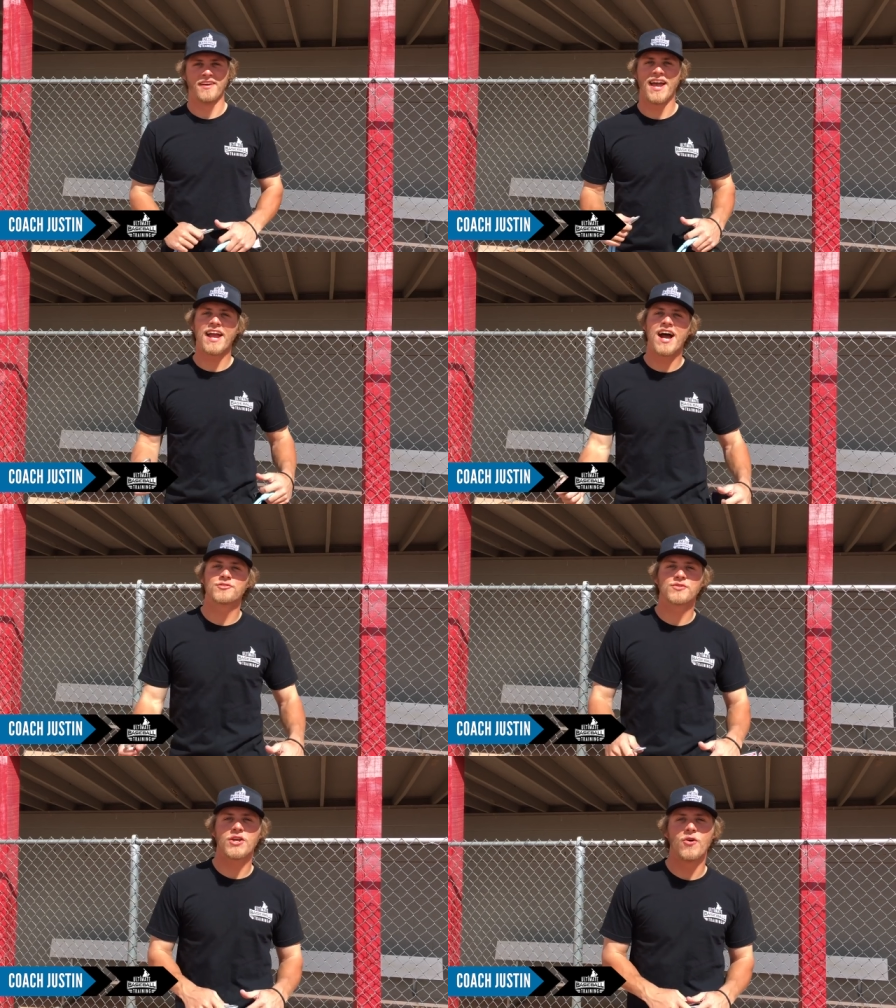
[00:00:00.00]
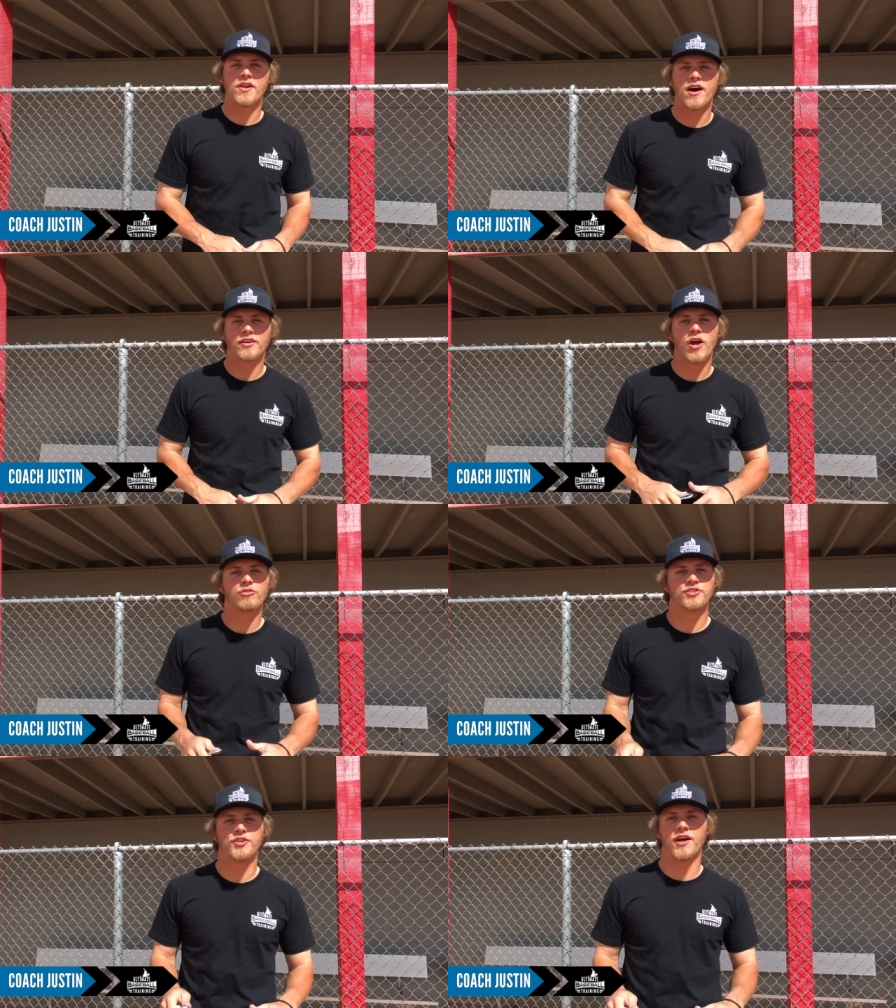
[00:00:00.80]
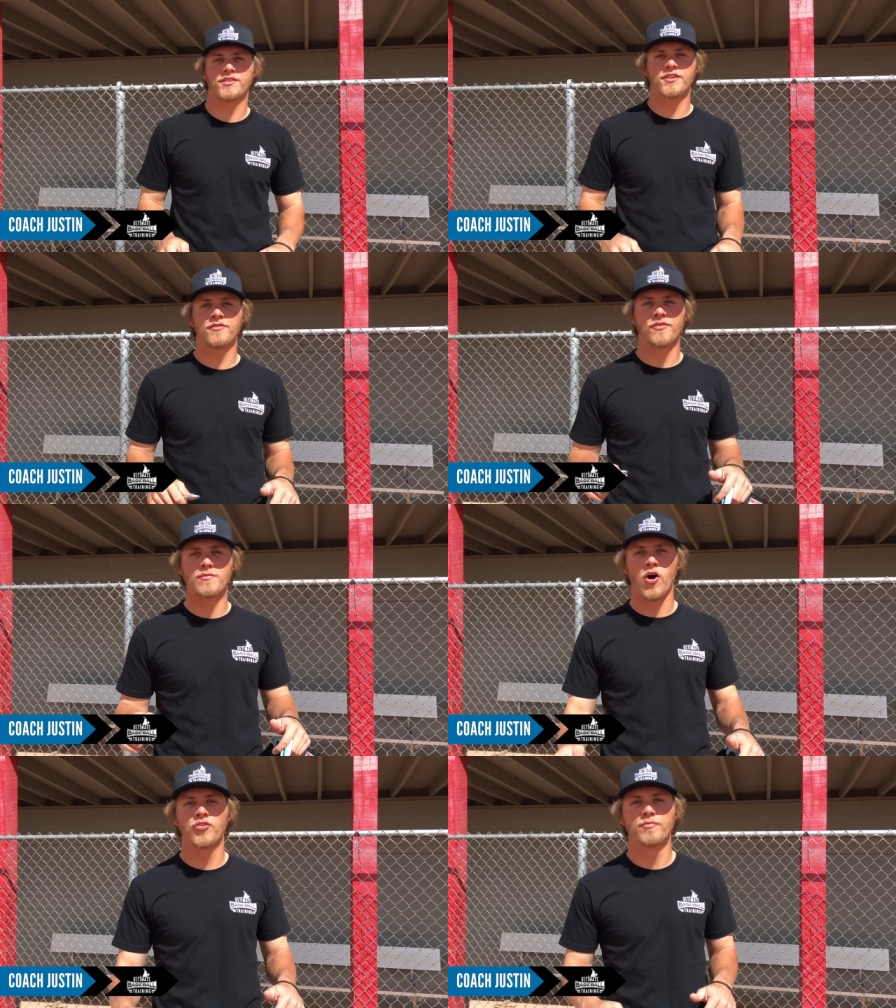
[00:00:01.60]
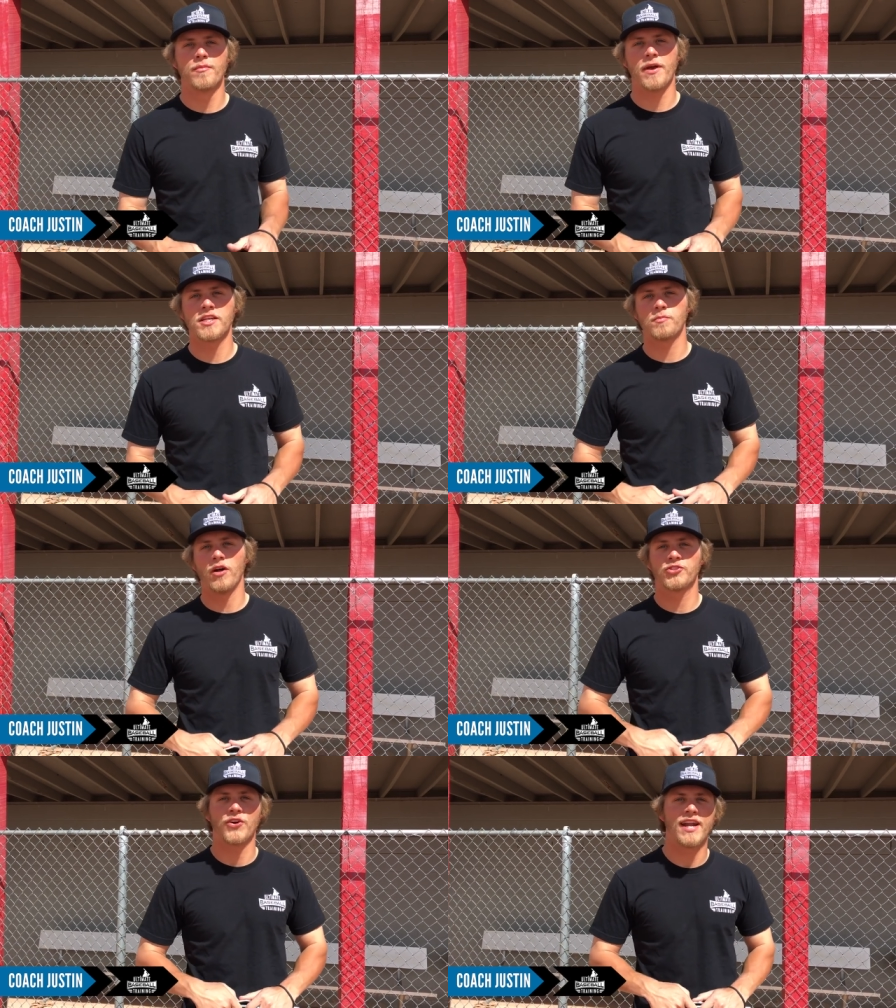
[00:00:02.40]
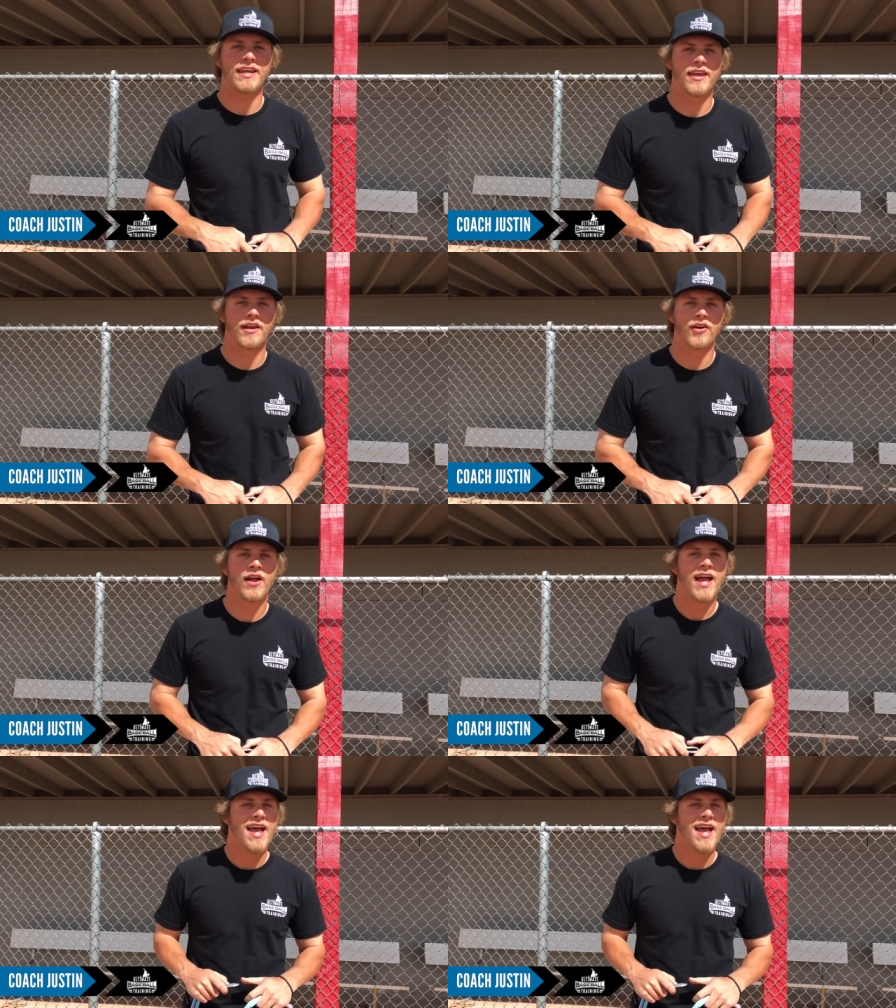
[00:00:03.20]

Hey guys, what's going on? Coach Justin from Ultimate Baseball Training here.